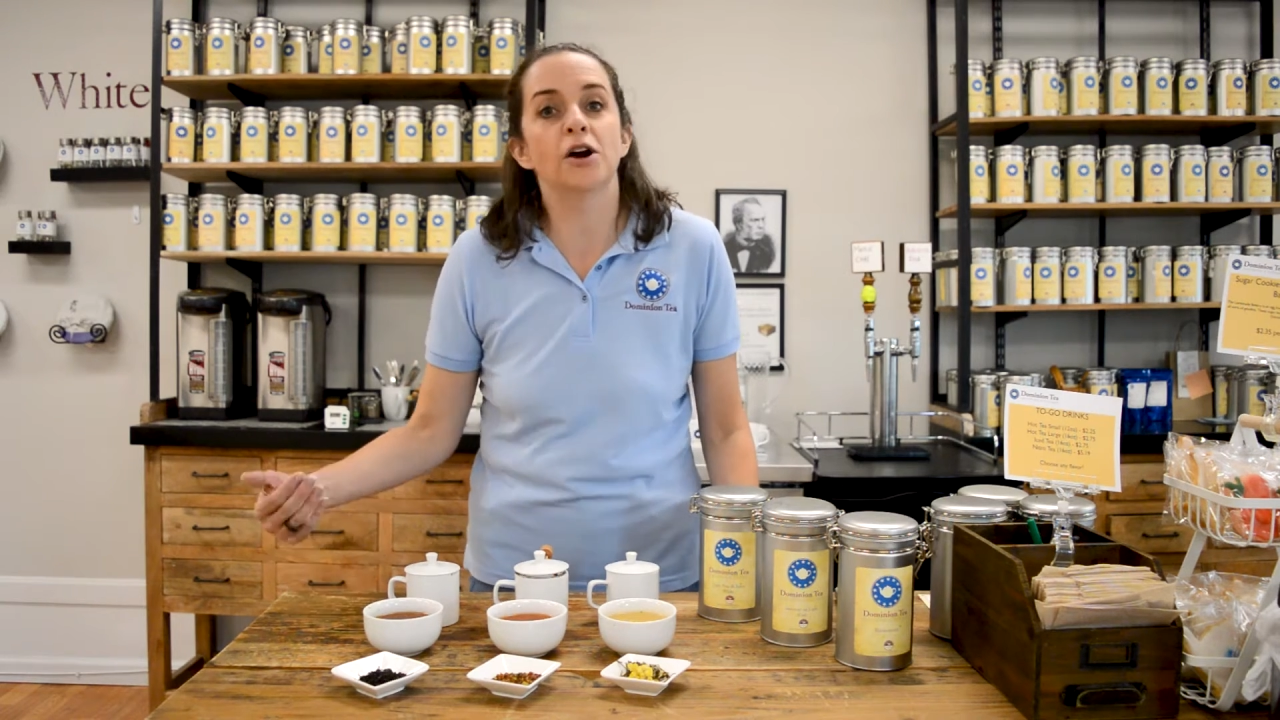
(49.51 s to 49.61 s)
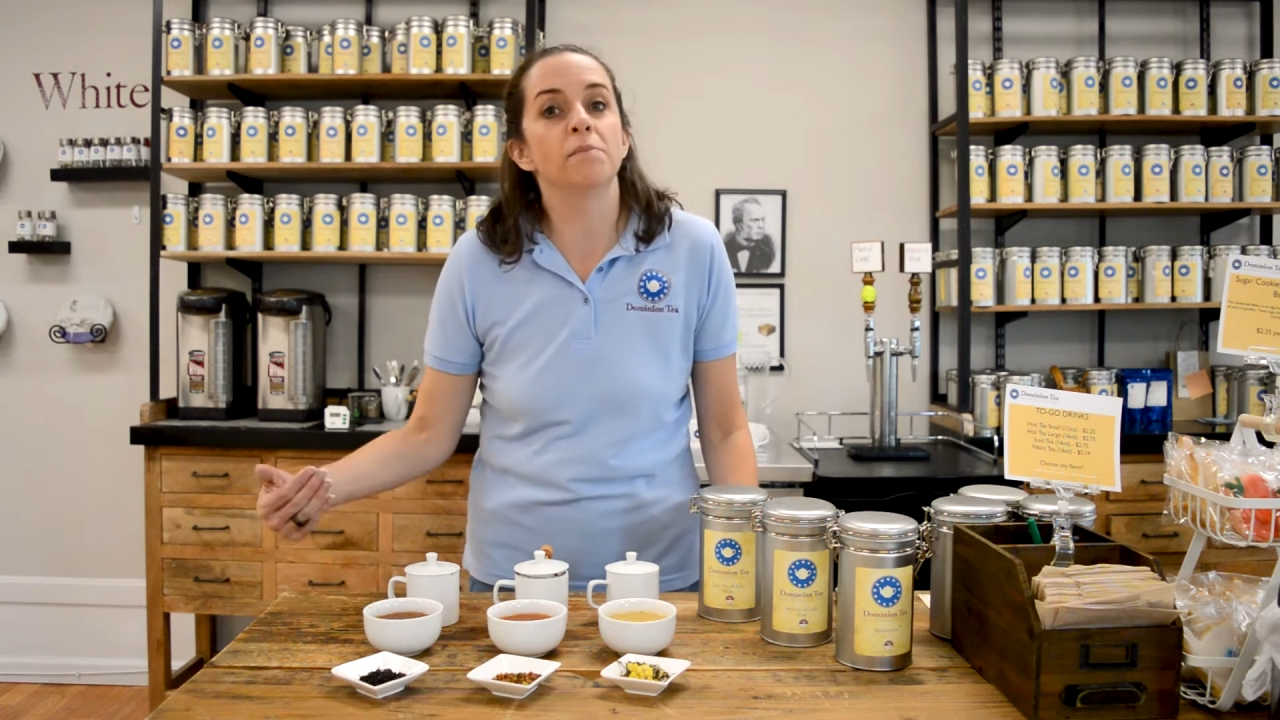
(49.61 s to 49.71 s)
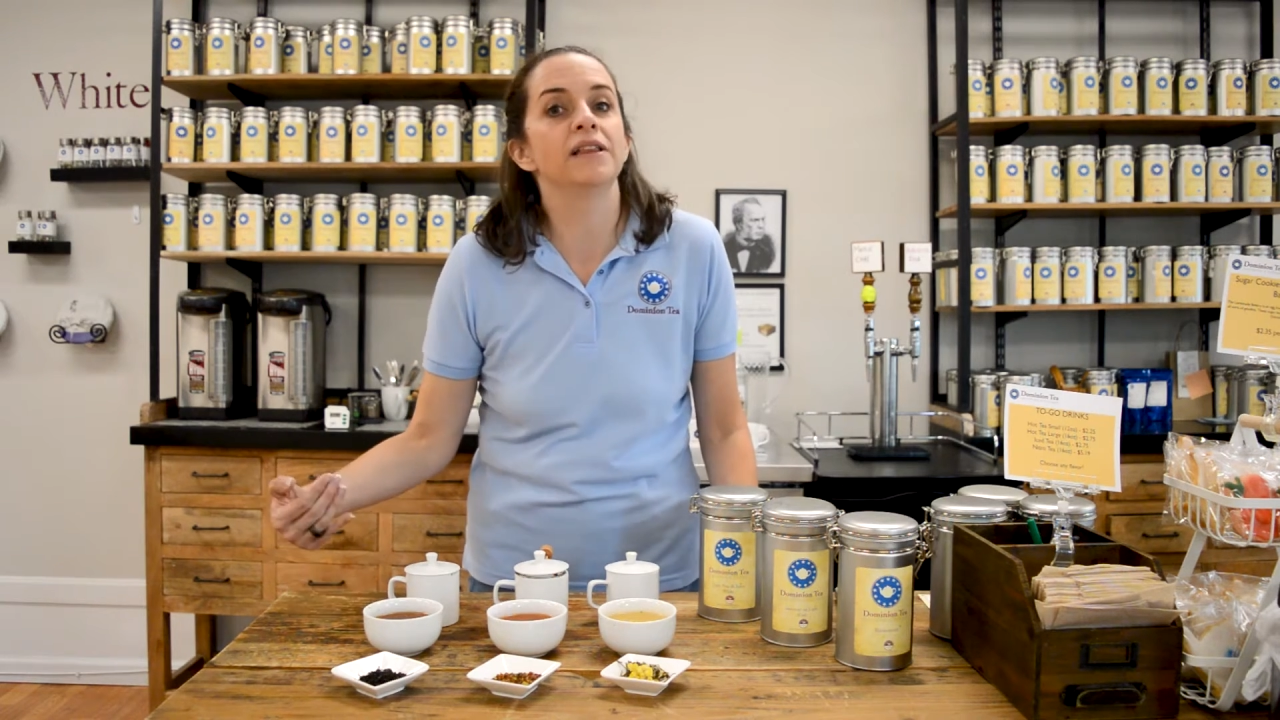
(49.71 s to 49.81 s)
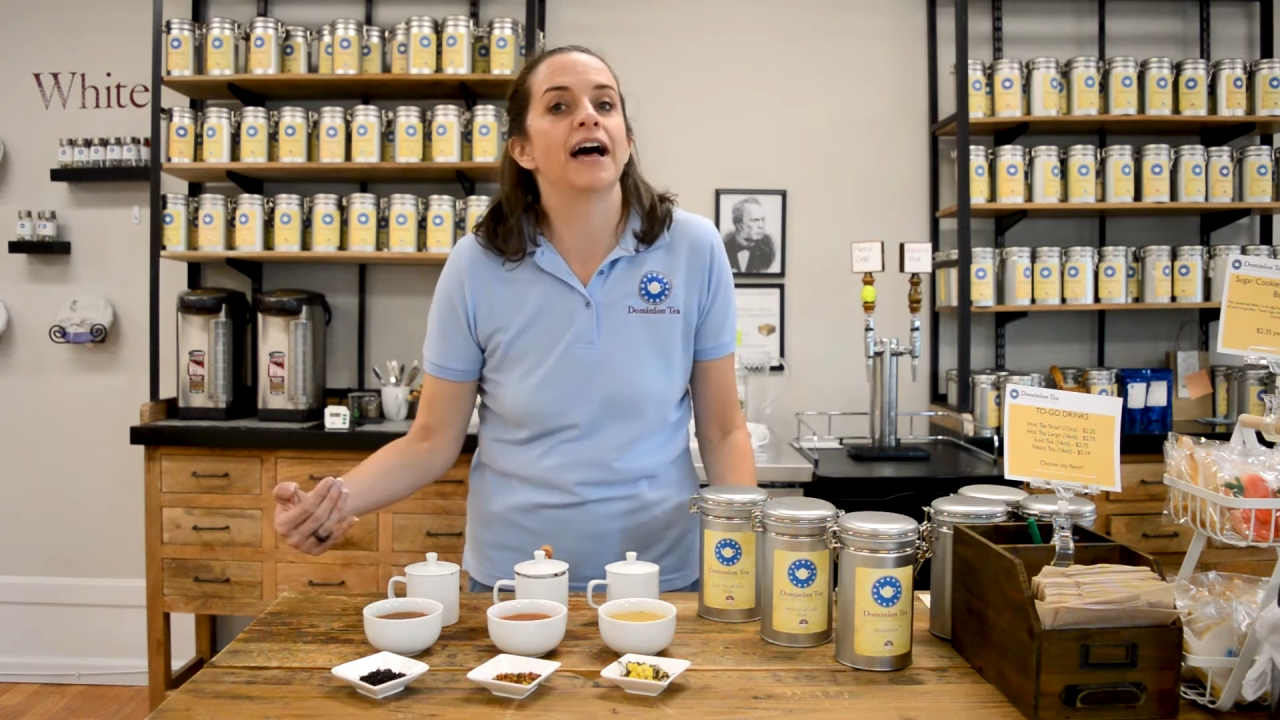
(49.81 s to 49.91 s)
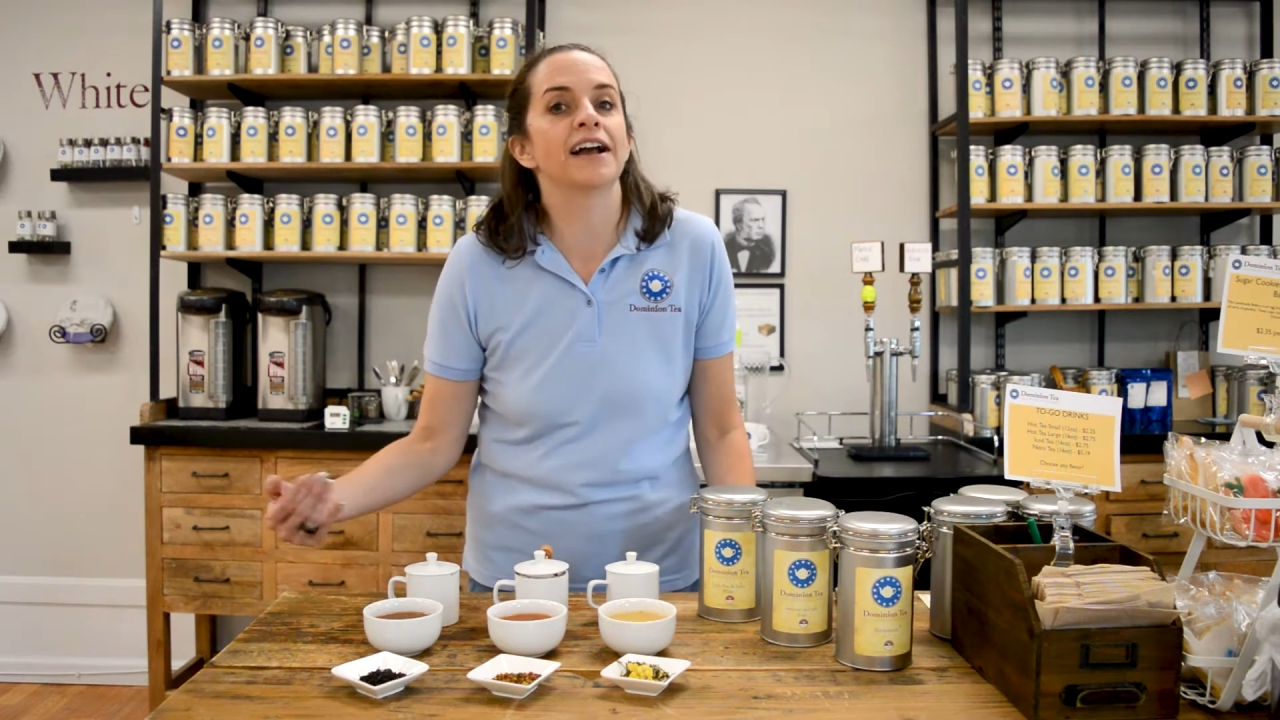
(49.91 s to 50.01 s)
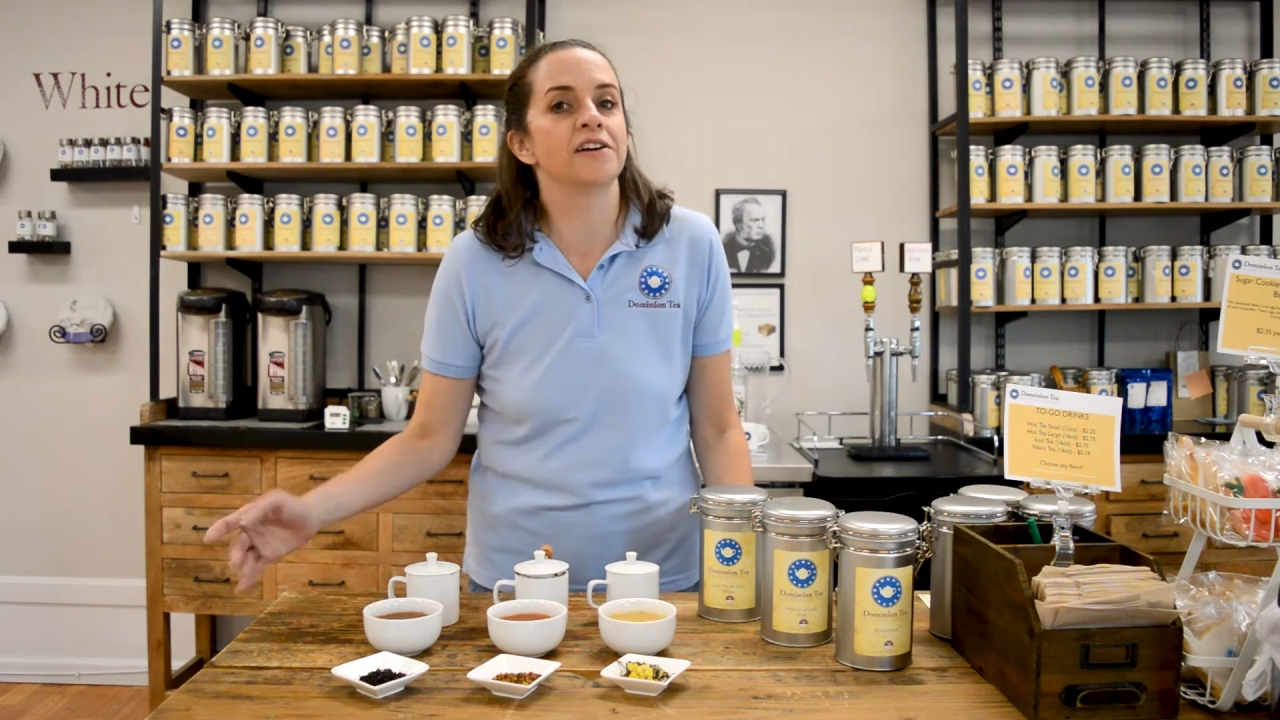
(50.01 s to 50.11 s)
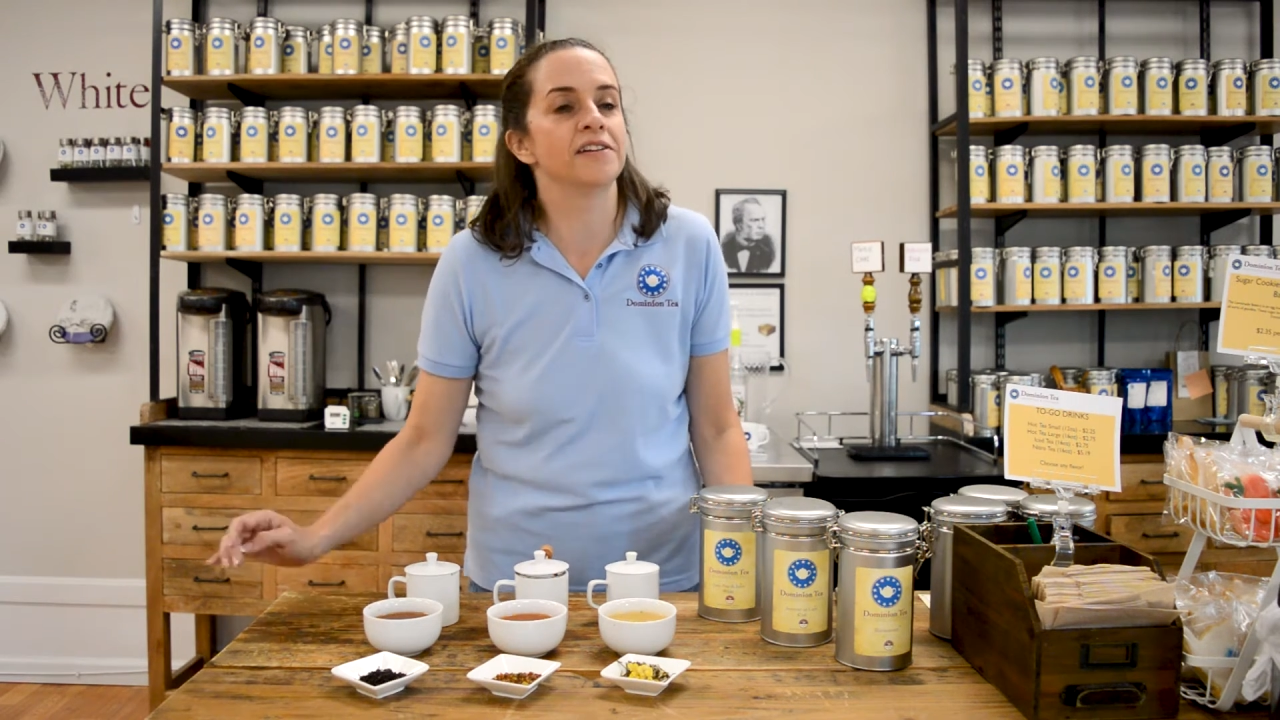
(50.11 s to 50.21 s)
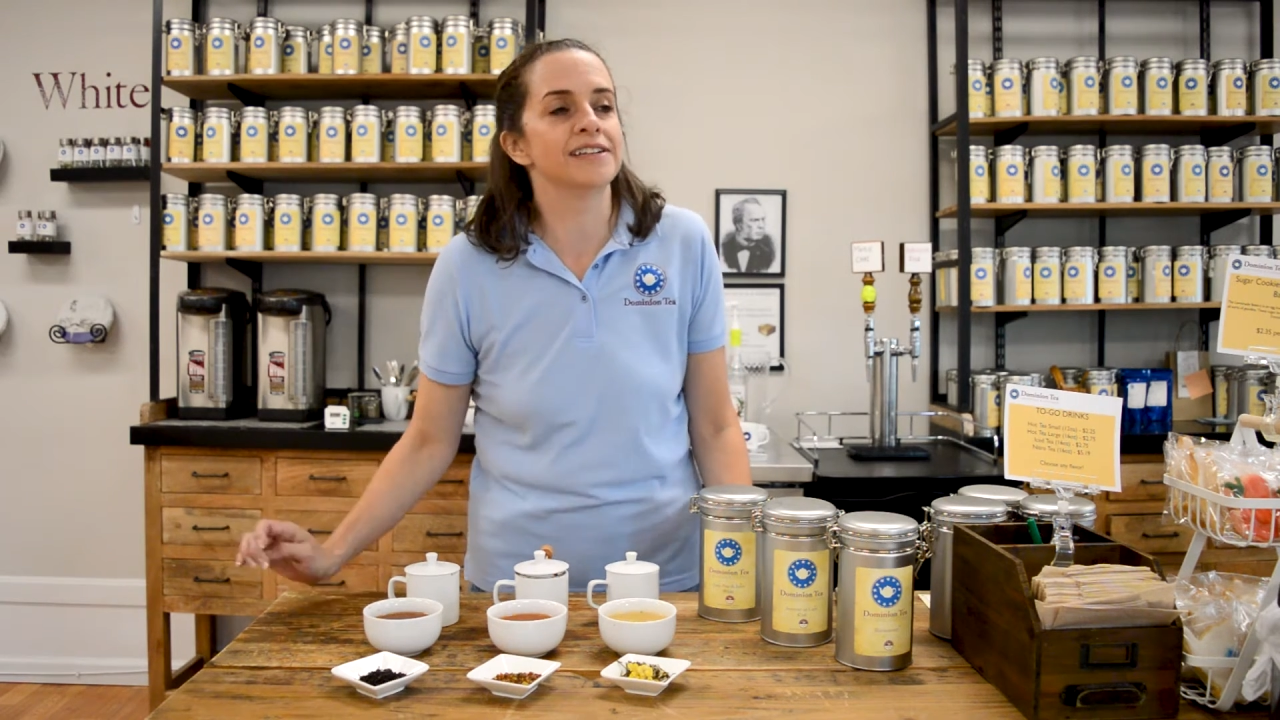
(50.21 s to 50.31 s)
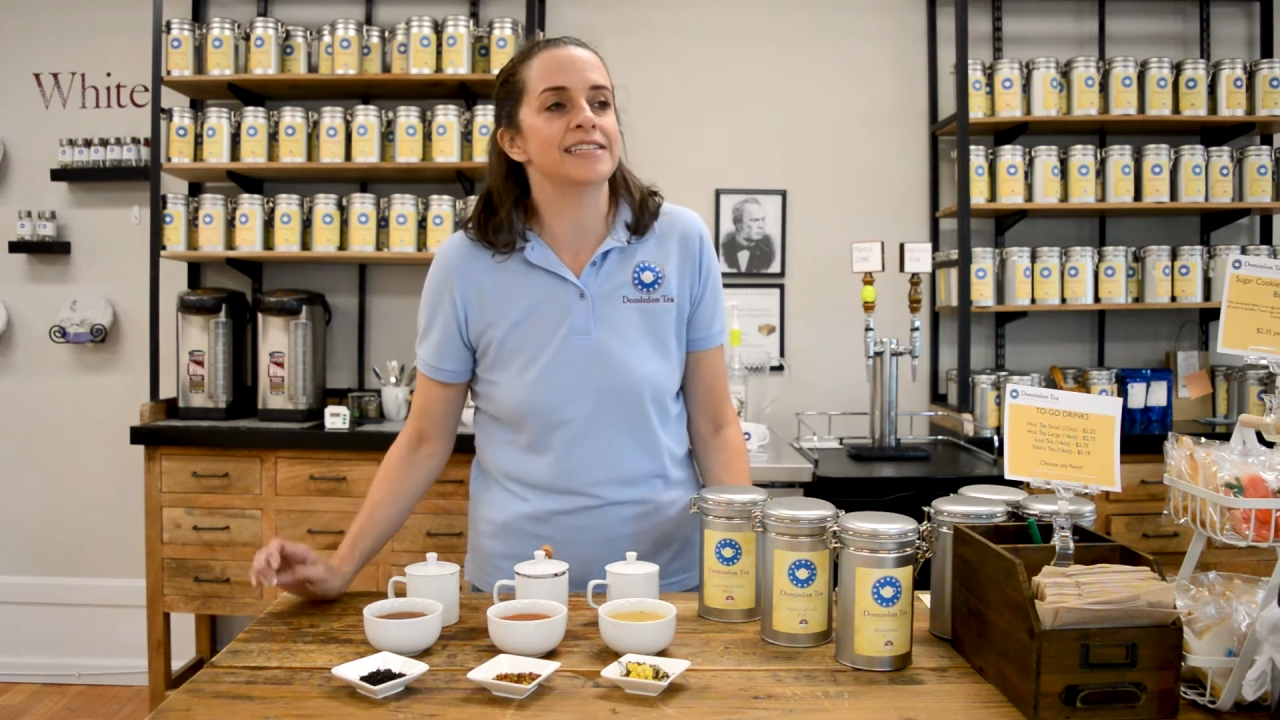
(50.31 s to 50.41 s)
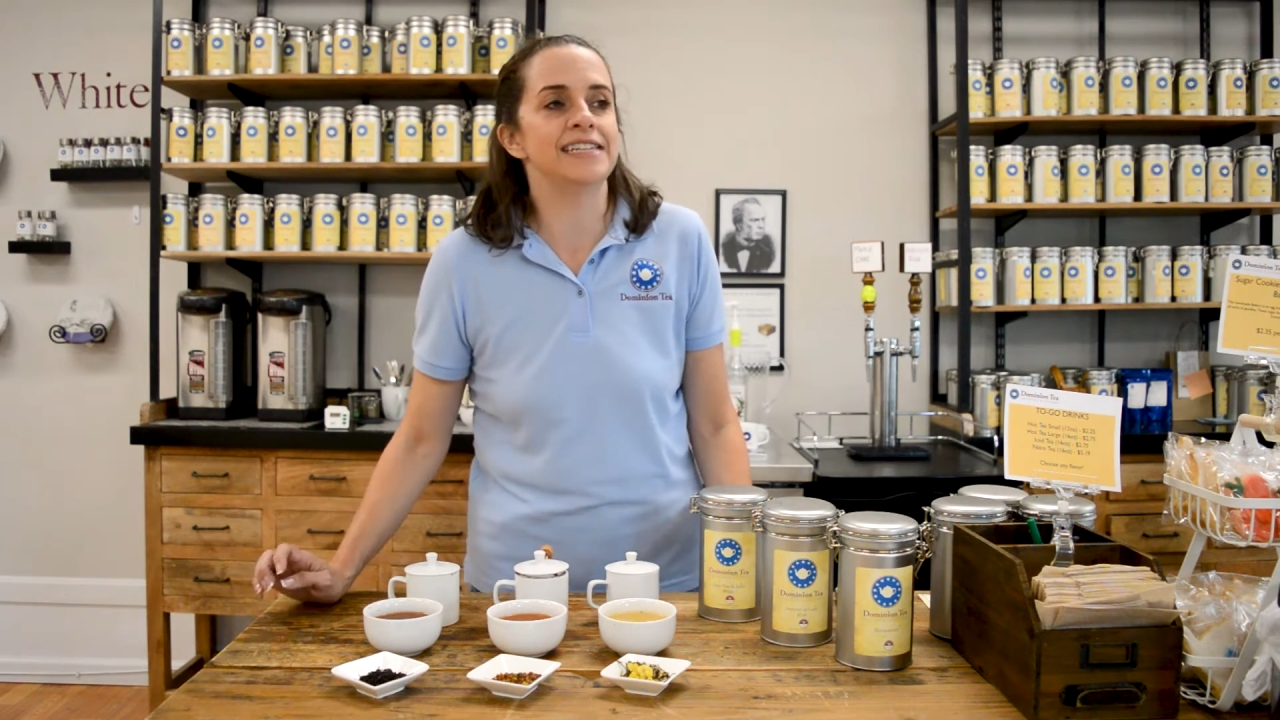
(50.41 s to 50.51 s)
our blackcurrant